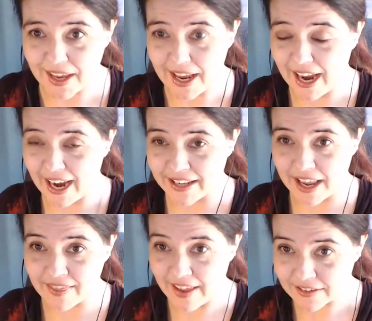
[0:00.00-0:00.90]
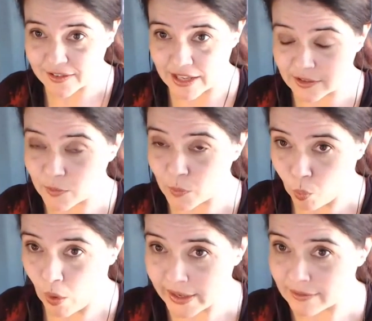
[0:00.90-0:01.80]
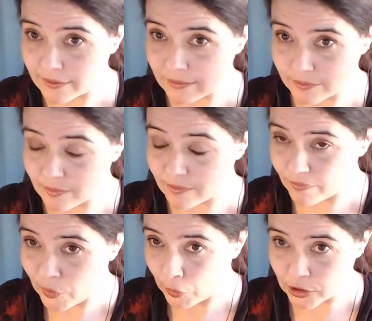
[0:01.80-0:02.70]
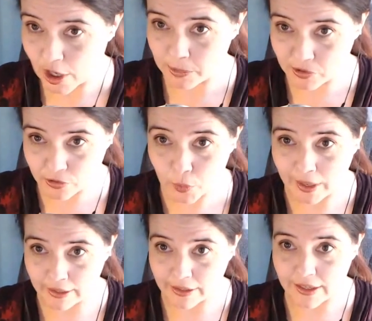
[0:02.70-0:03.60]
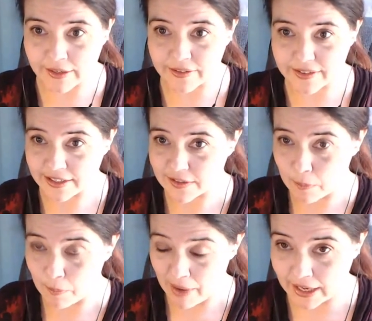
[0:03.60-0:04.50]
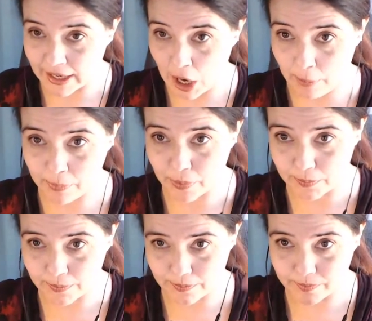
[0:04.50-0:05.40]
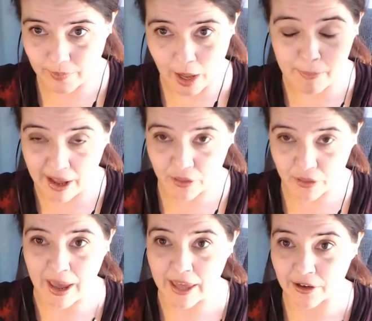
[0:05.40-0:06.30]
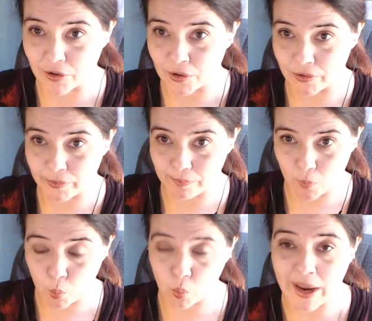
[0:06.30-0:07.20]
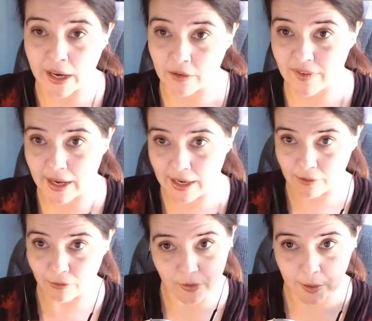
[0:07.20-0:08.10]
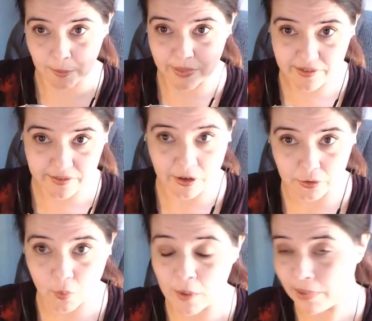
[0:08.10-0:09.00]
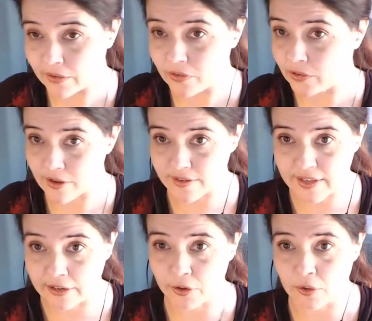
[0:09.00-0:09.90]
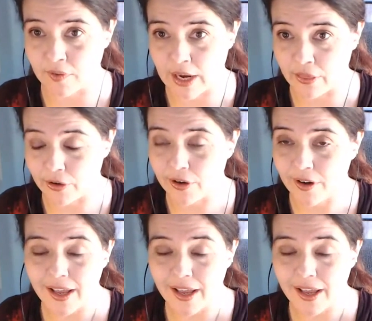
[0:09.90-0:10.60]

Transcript: And, and that's that's what Photoshop is doing is it's making up a mathematical way of getting from the center of one pixel to the center of another.